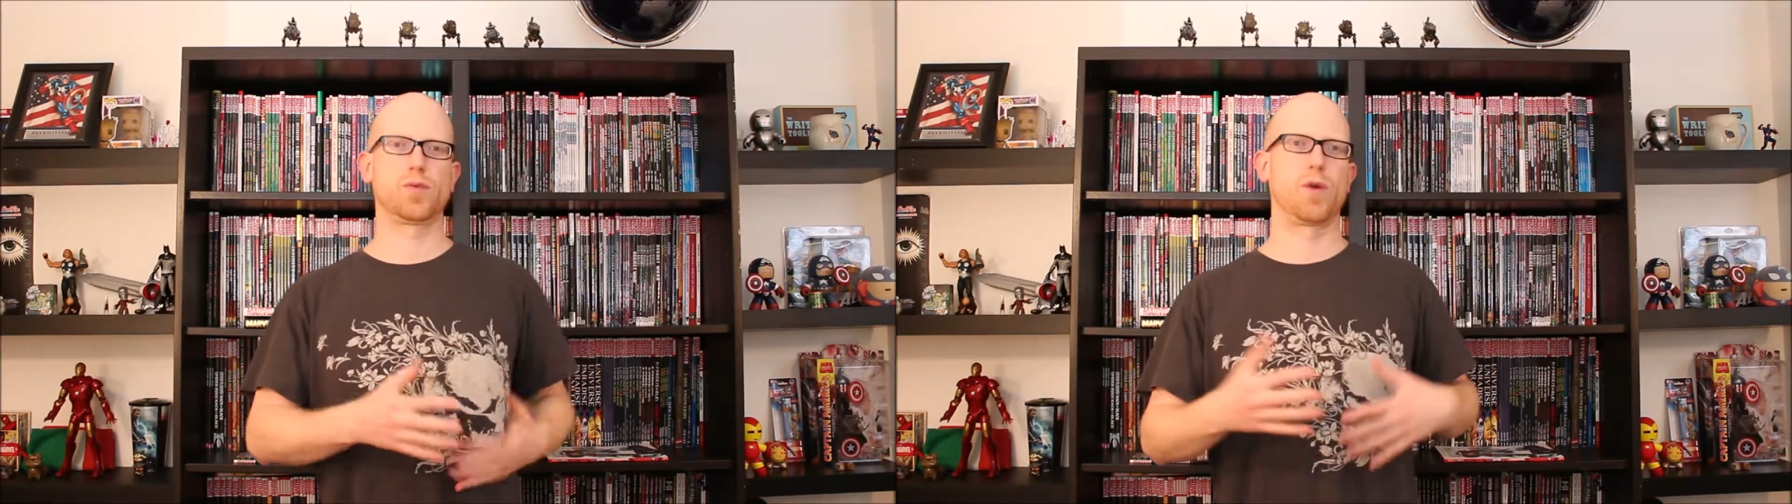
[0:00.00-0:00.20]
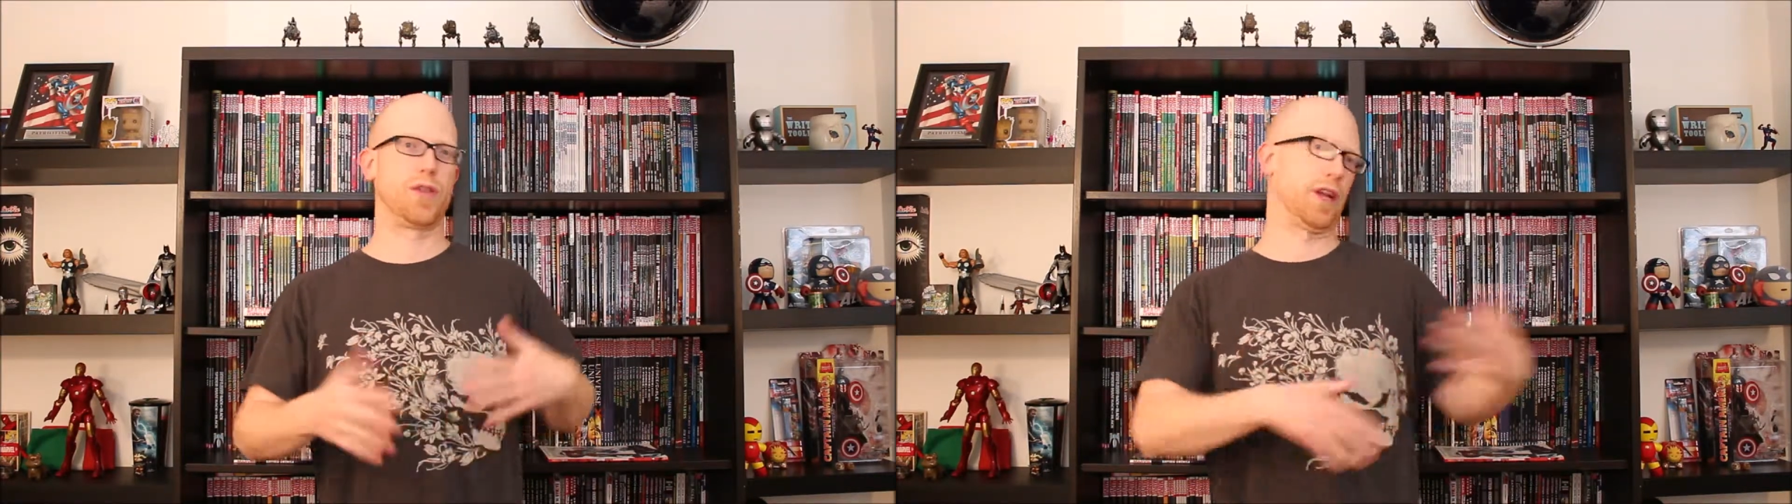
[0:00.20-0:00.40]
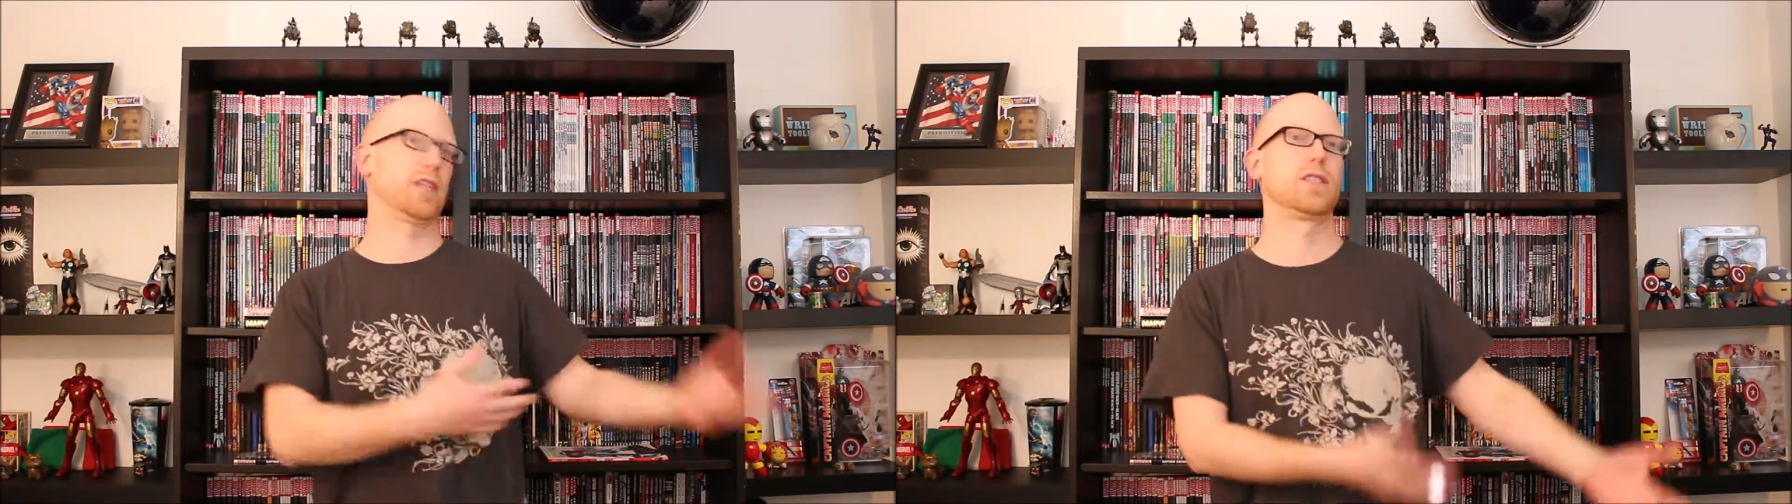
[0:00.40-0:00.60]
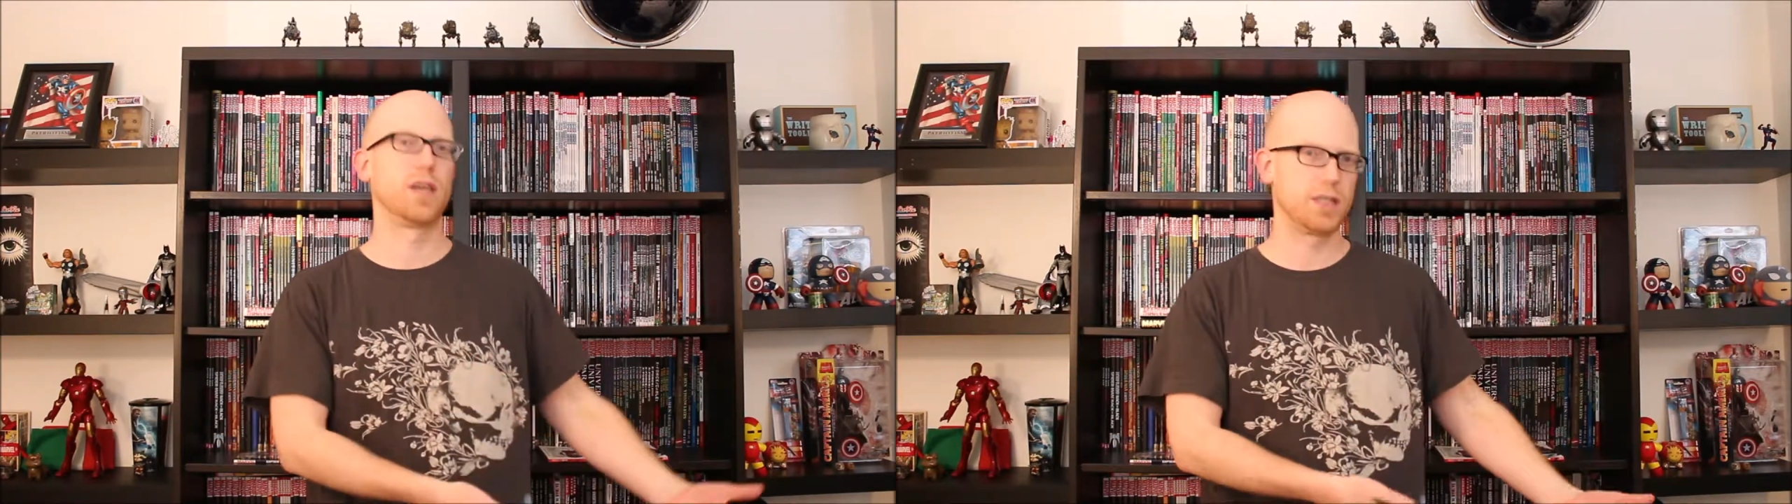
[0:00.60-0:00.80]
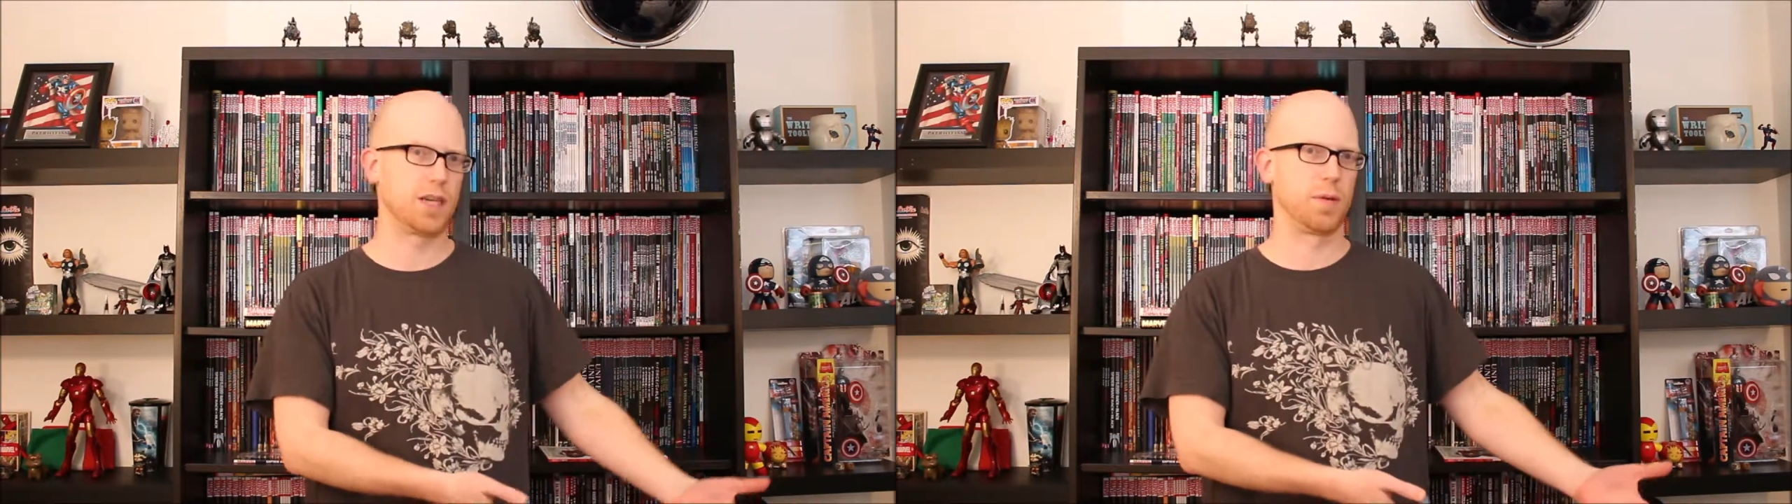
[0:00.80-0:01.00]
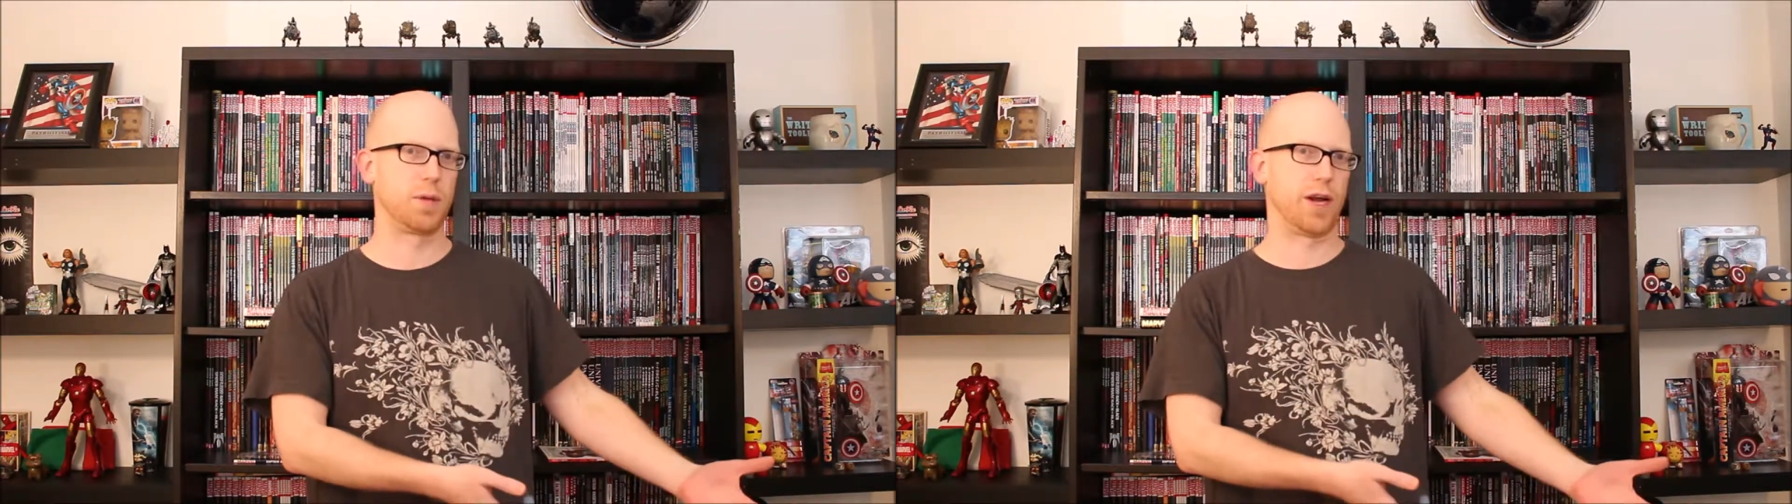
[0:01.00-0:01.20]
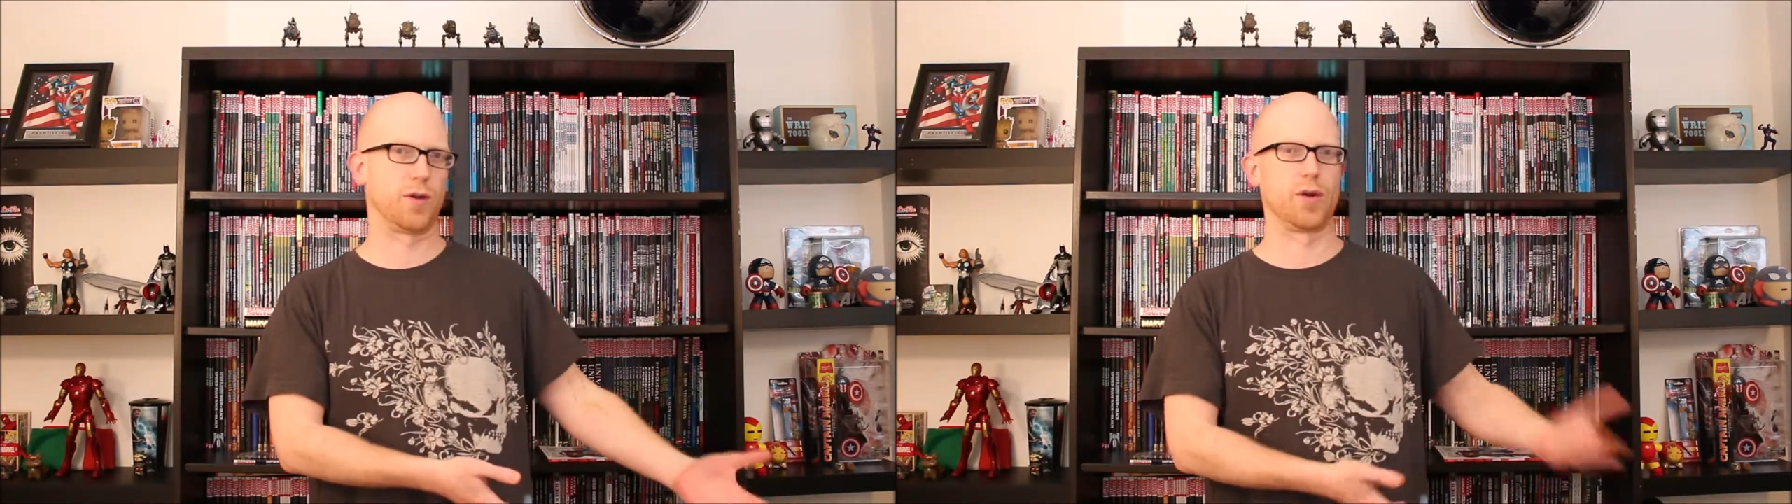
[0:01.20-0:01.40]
run that does come later,